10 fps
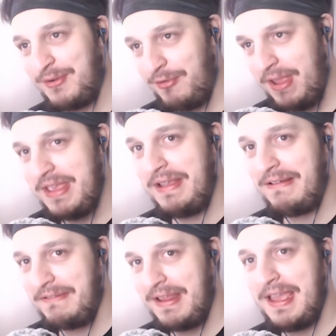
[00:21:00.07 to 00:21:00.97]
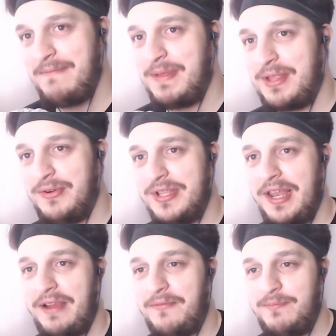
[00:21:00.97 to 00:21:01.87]
Great, great episode to,
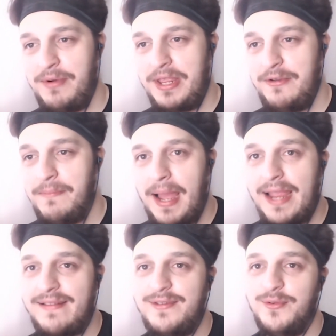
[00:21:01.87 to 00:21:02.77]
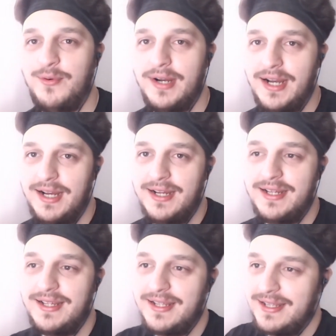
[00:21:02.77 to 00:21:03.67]
like, bring you back to... I
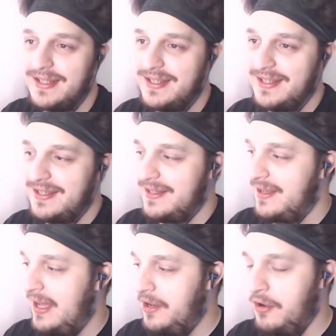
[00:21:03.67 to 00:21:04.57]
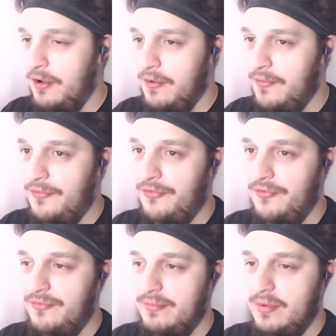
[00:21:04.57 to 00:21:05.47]
don't know if...
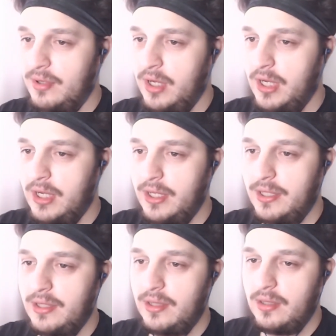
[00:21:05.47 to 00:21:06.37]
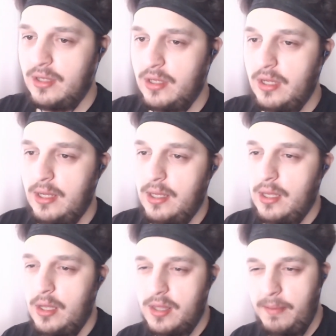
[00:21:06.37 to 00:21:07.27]
some
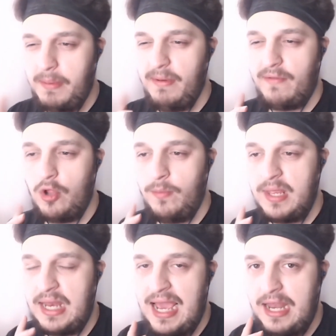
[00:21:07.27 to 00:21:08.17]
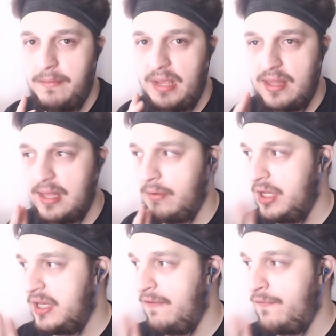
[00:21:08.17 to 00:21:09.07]
people have told me in animes there are
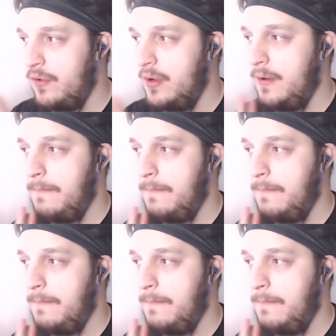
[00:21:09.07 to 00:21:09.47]
different...